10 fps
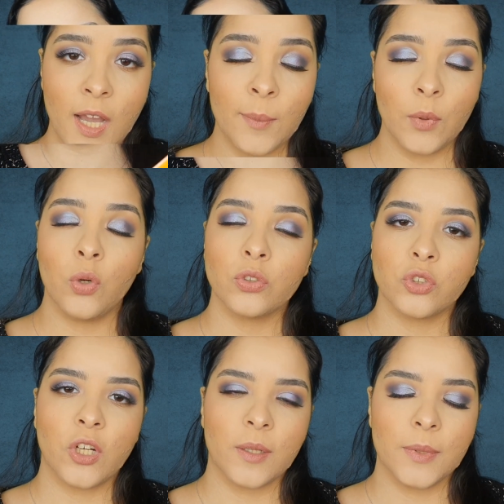I'm also
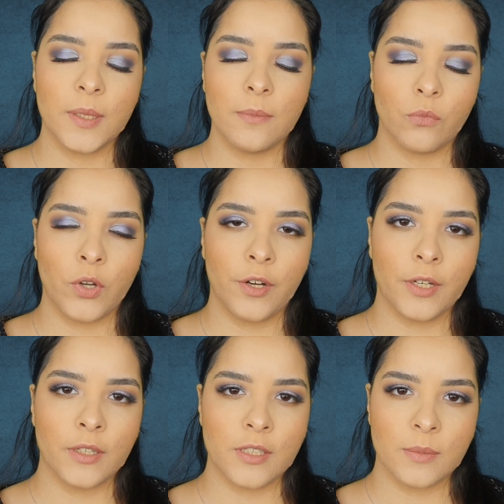gonna be
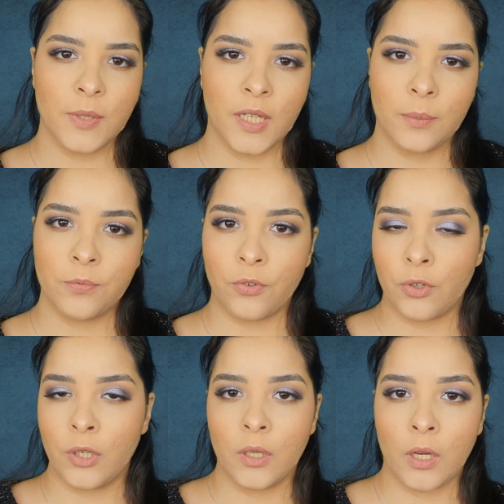wearing this makeup for